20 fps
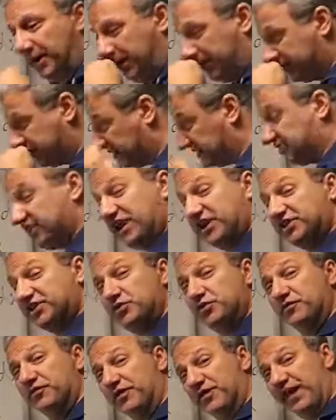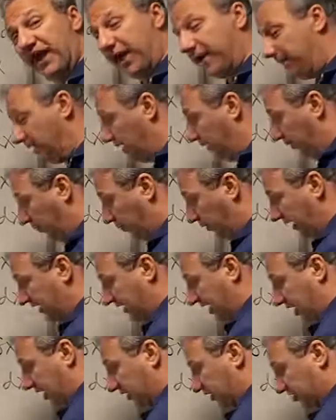So stay tuned for that. But right
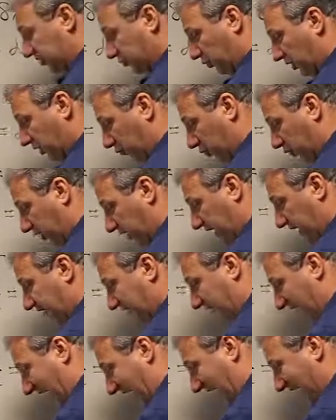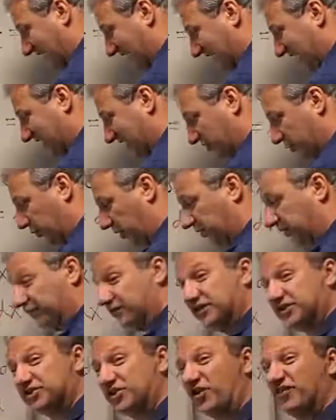now, I just want to work on the
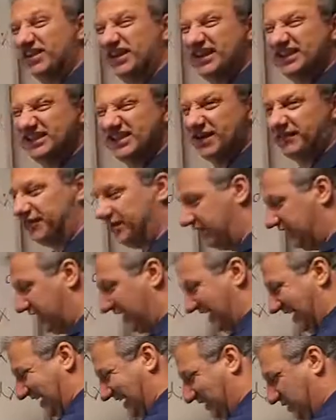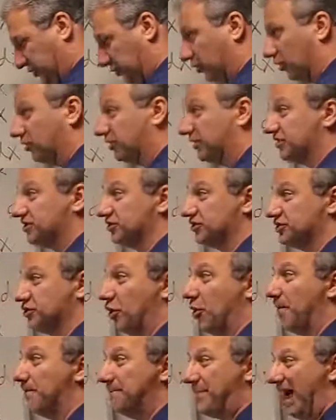antiderivative. It's called the indefinite integral because there's
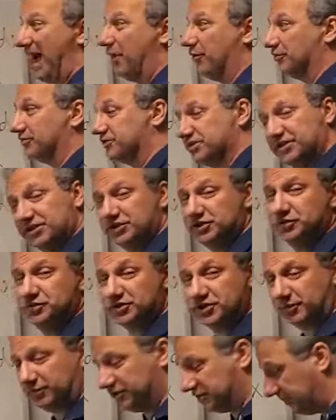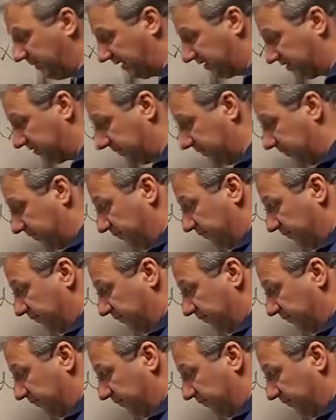no bounds in some respects.